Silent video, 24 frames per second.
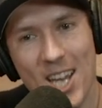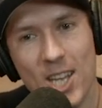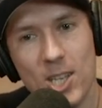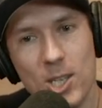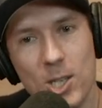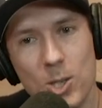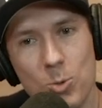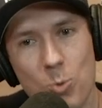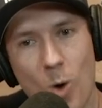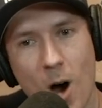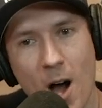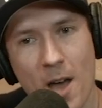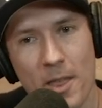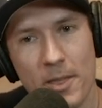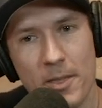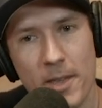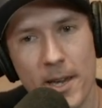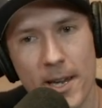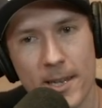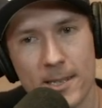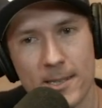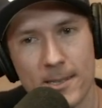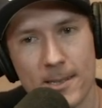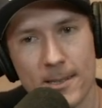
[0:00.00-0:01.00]
You want
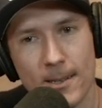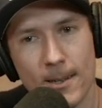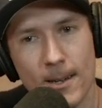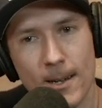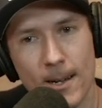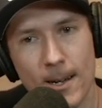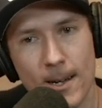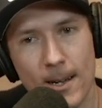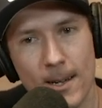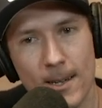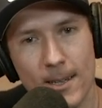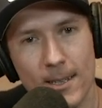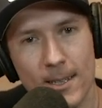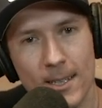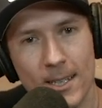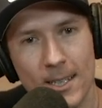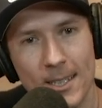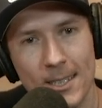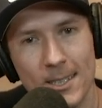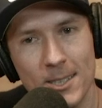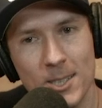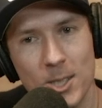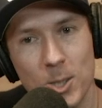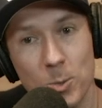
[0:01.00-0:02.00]
this, huh?
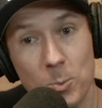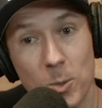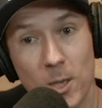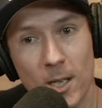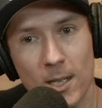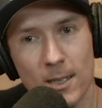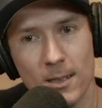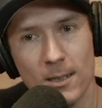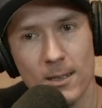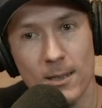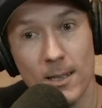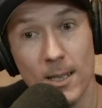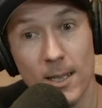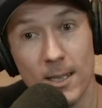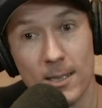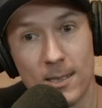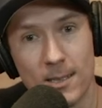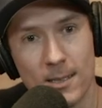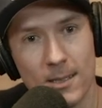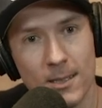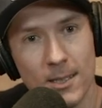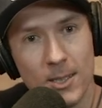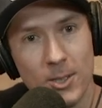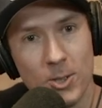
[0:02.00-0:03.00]
You want
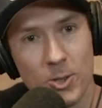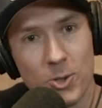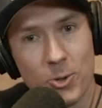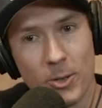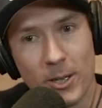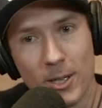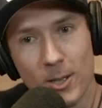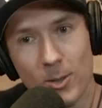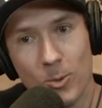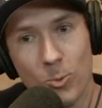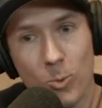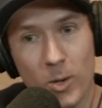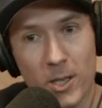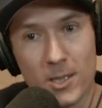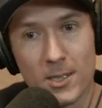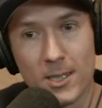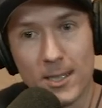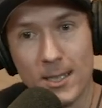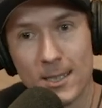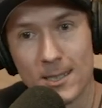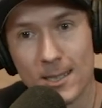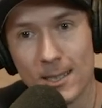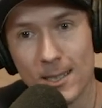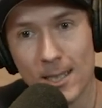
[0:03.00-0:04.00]
this, and then you're drinking a
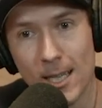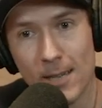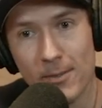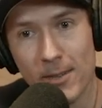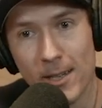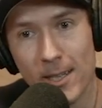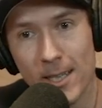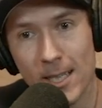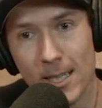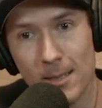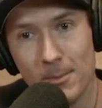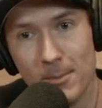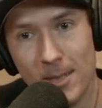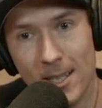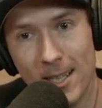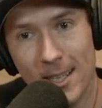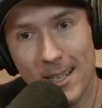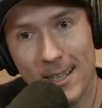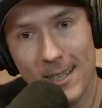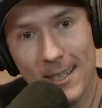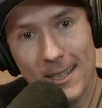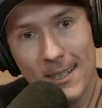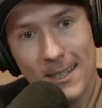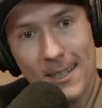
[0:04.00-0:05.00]
whiskey. It's 11 a.m.
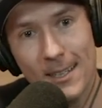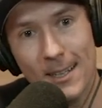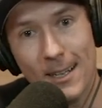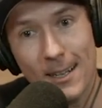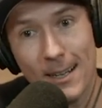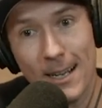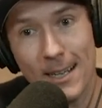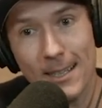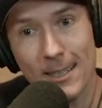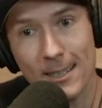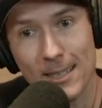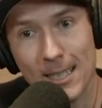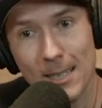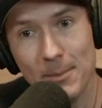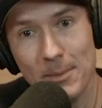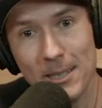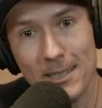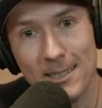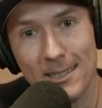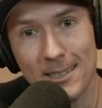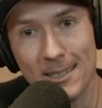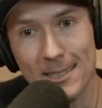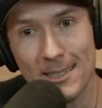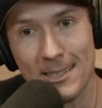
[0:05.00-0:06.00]
All right, now give me
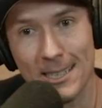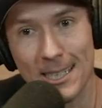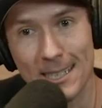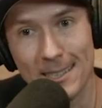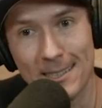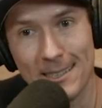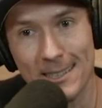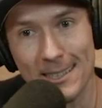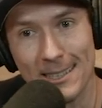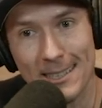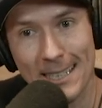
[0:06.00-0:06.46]
a suggestion.